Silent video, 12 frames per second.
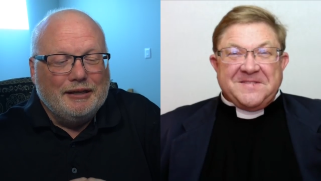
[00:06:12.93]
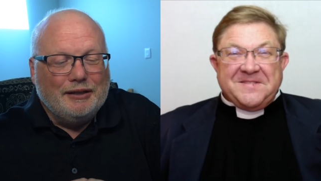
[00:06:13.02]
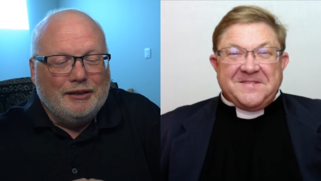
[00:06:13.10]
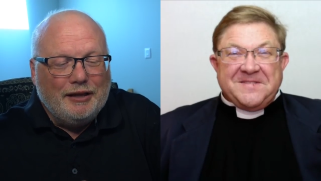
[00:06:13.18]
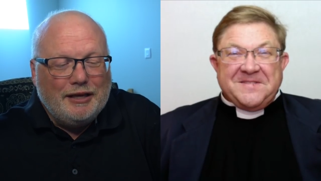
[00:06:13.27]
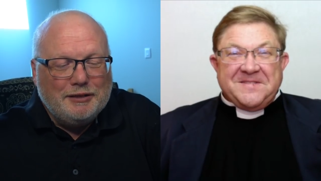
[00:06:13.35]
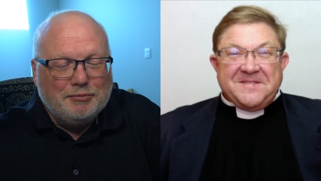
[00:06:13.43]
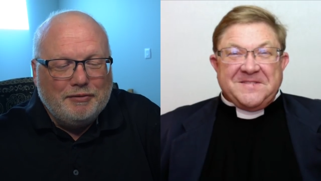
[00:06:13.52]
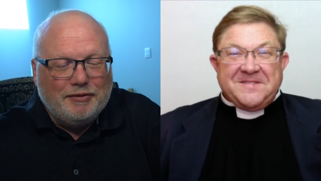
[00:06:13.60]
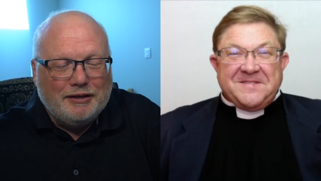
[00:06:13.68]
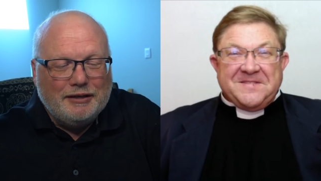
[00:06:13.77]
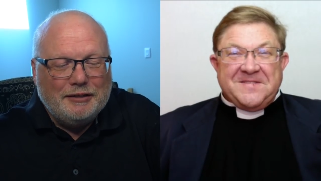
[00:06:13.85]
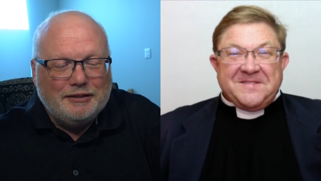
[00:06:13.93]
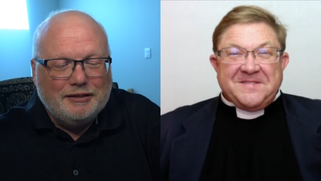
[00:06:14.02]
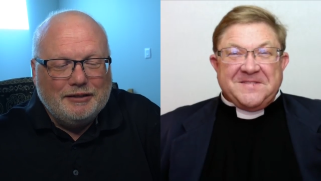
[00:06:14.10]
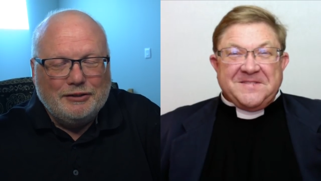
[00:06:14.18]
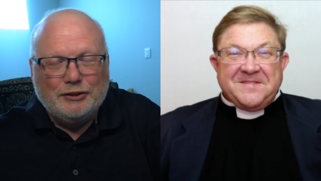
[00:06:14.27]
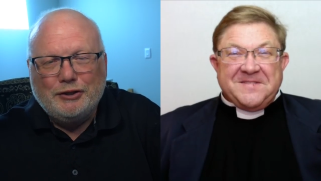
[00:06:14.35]
Speaker 1: Let's move on
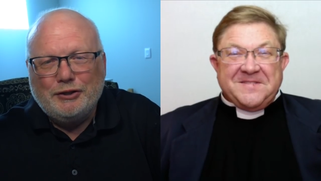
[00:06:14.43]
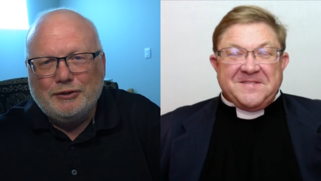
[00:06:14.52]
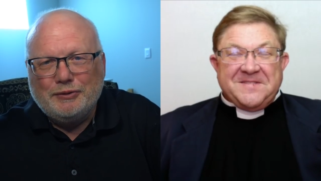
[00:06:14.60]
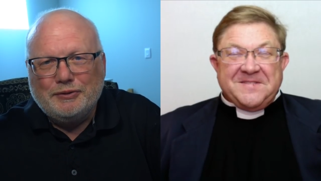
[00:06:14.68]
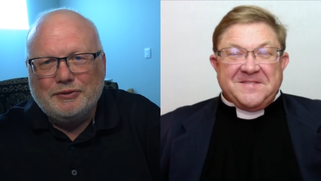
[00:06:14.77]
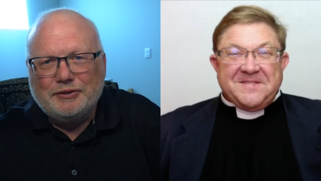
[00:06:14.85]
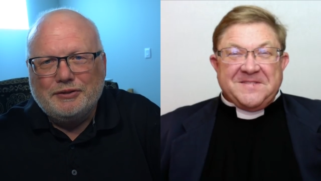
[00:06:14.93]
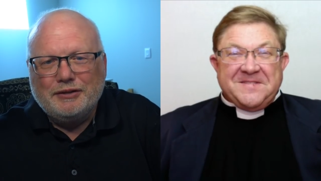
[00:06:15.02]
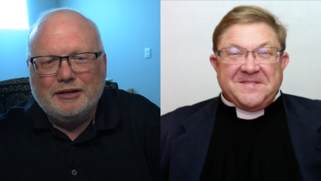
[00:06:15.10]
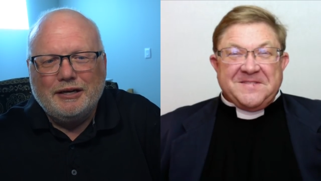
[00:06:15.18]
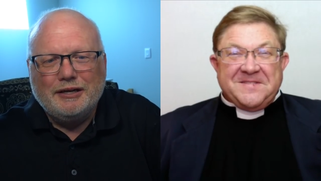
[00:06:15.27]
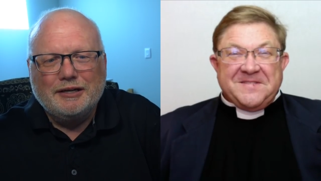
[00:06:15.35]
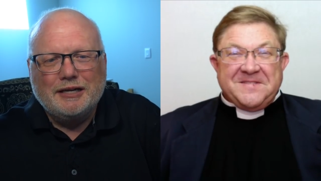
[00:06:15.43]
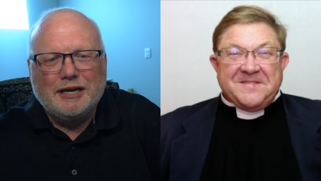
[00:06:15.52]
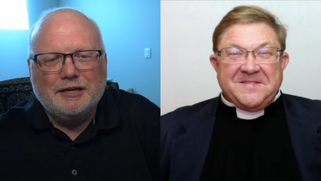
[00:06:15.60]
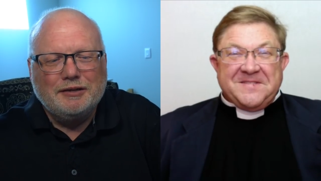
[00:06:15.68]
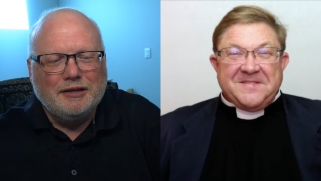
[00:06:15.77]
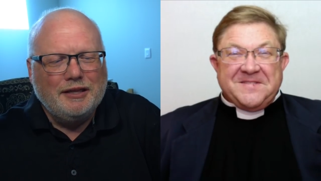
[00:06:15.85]
to the news. I uh,
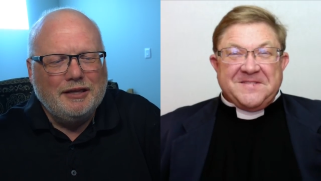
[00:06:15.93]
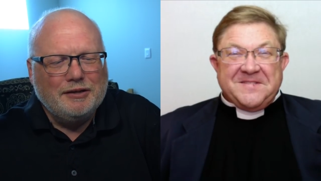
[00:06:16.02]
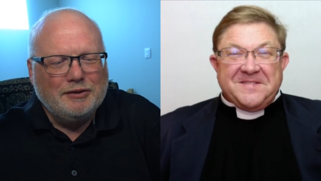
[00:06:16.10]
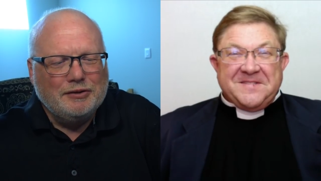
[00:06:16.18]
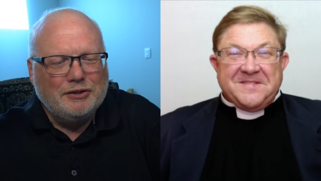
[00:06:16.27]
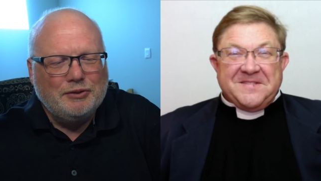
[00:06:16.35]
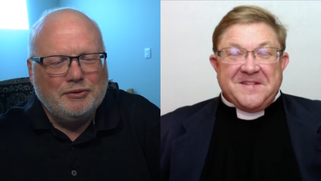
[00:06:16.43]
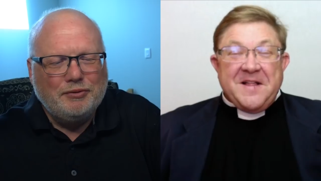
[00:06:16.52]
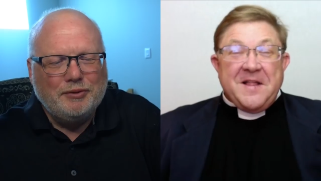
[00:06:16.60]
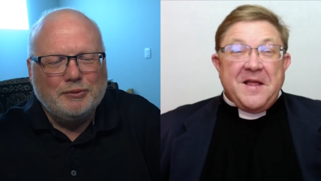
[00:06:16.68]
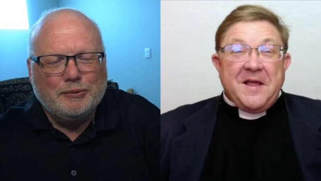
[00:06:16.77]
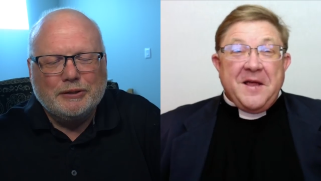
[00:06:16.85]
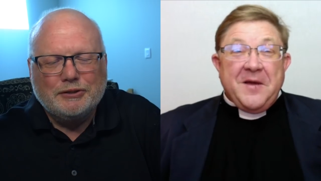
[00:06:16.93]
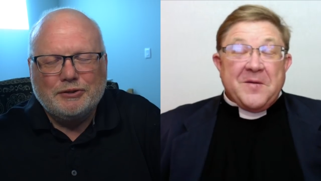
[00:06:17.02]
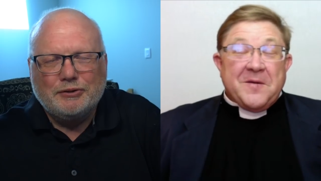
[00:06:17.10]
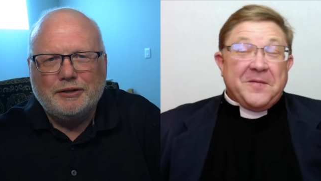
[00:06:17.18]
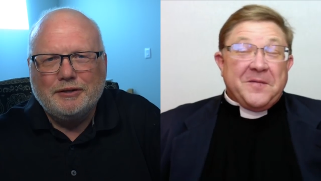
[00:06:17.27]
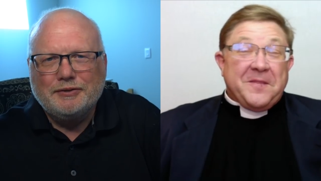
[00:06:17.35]
got I think two or three quick
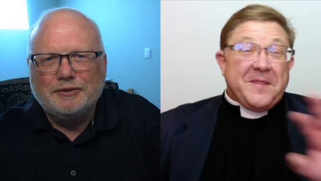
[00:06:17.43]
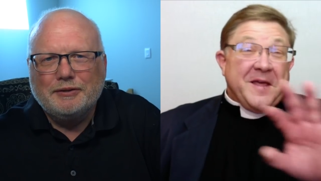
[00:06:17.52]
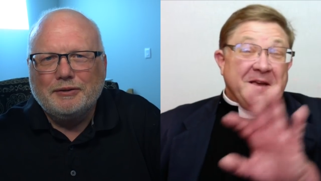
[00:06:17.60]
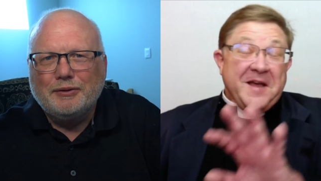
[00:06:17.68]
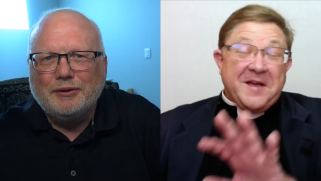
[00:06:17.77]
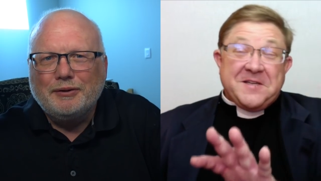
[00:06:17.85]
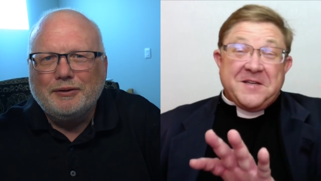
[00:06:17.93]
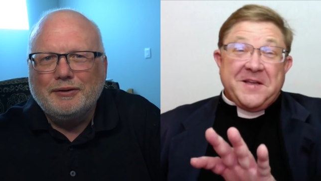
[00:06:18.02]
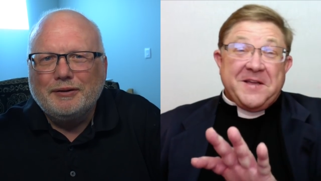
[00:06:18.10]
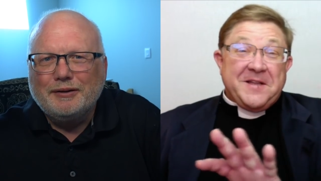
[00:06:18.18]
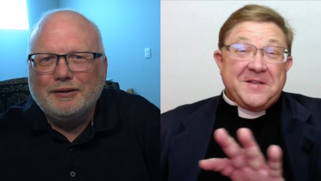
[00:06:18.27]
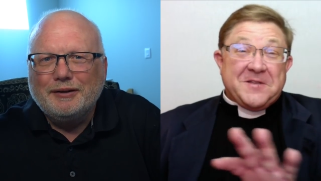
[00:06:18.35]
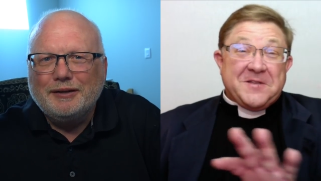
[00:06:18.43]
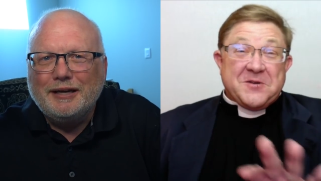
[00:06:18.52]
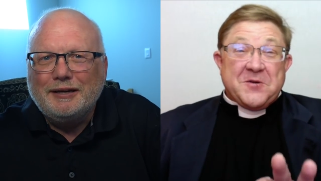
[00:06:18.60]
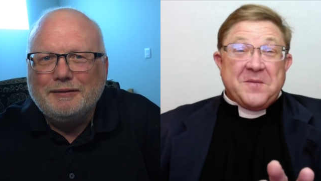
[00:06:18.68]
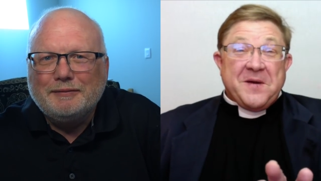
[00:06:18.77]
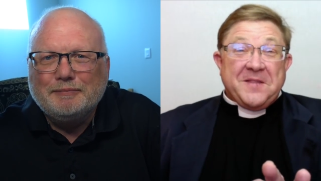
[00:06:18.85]
stories. Well, uh, actually, it's oh, true
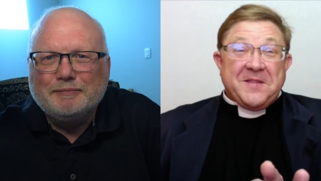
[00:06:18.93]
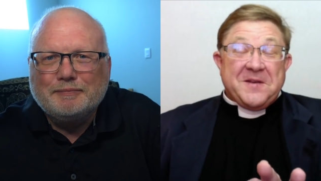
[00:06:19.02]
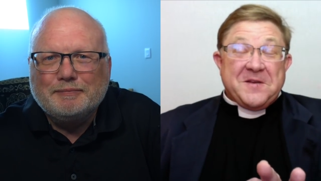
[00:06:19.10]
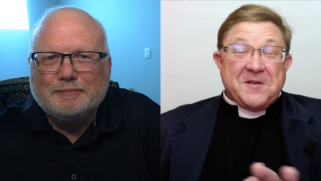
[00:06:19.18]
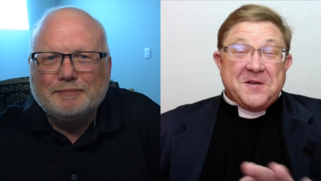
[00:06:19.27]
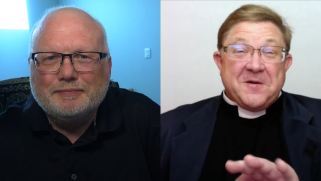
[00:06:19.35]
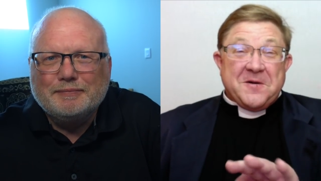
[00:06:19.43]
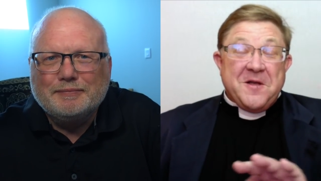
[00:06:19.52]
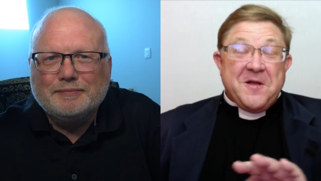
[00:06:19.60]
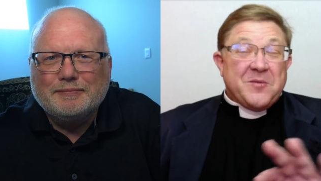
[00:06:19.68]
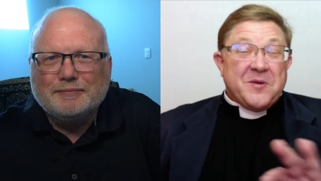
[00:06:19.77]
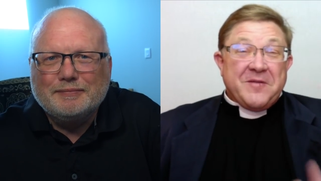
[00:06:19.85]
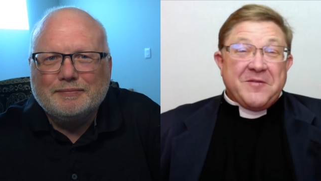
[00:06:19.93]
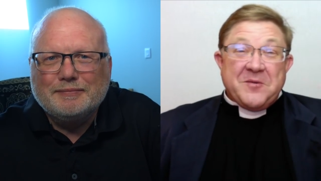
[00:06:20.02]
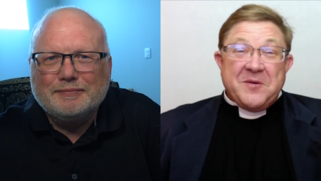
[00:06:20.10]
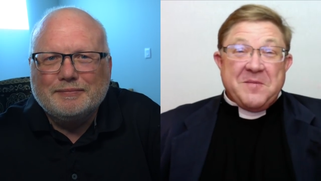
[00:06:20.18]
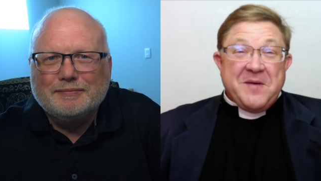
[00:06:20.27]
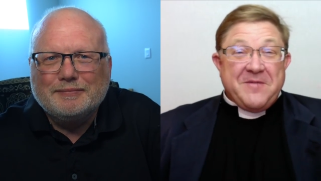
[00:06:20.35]
yeah.
Speaker 2: about this show whenever
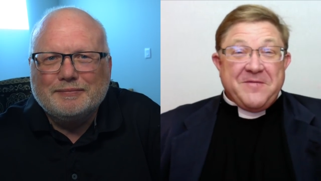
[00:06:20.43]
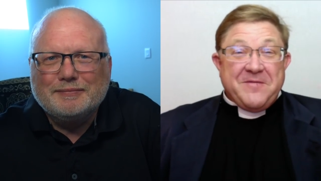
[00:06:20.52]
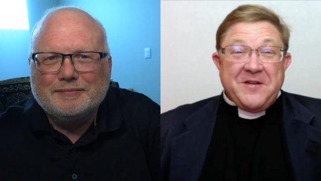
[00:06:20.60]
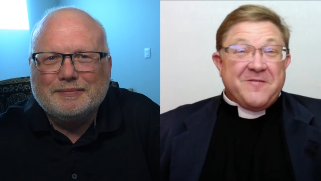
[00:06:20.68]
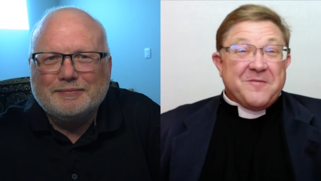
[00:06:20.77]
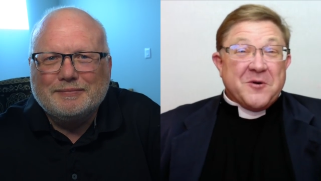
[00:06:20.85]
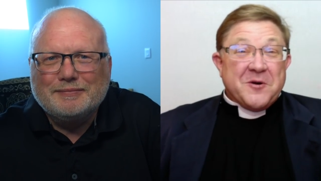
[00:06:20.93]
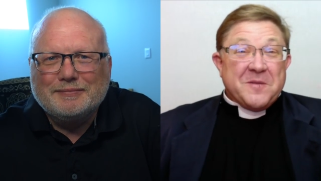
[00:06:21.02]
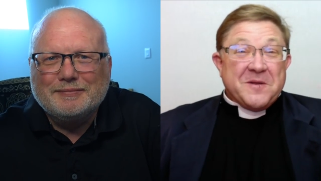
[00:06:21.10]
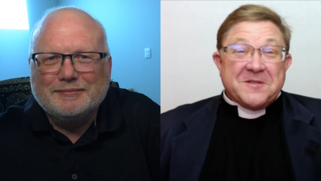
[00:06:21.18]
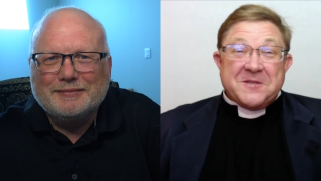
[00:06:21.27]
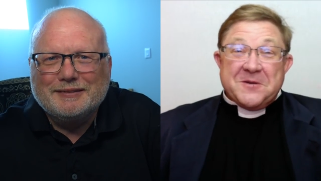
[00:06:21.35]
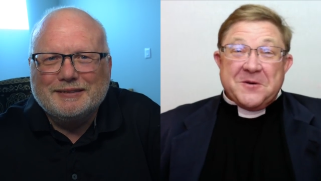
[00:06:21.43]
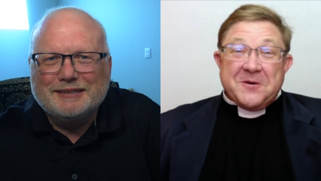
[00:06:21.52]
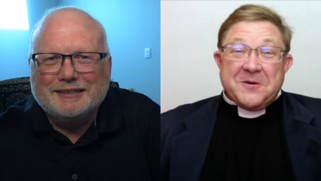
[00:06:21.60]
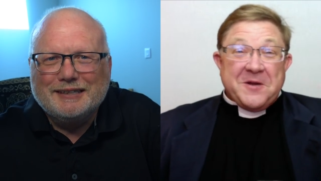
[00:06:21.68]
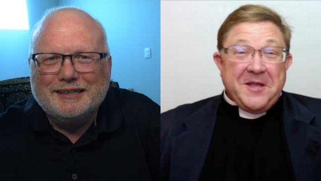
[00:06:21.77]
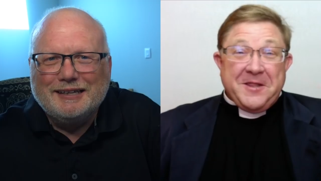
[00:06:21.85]
we make fun of Mormons or
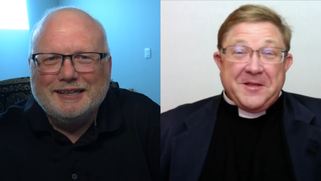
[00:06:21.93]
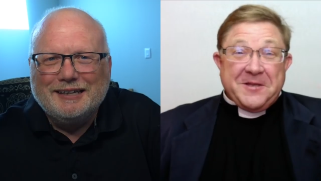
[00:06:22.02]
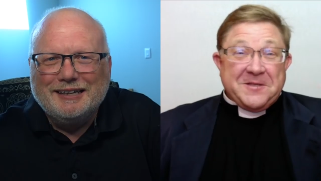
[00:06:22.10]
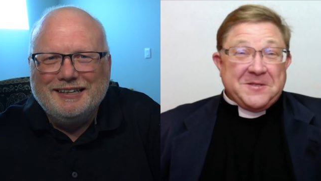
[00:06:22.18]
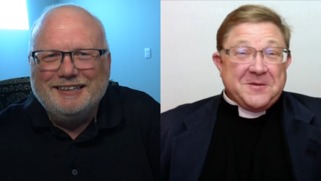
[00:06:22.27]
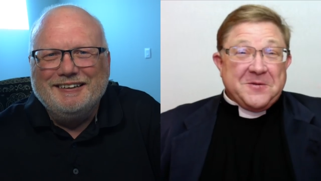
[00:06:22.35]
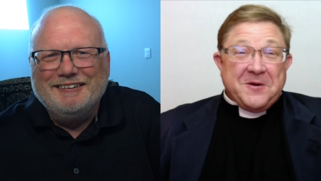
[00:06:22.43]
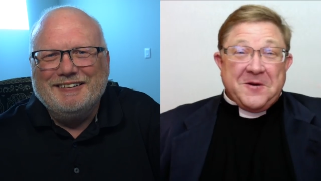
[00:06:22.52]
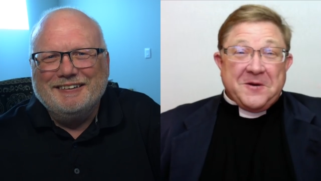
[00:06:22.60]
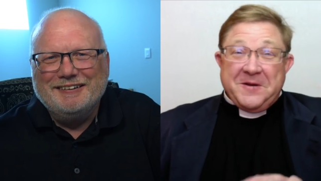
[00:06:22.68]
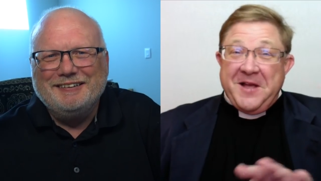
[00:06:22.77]
Catholics or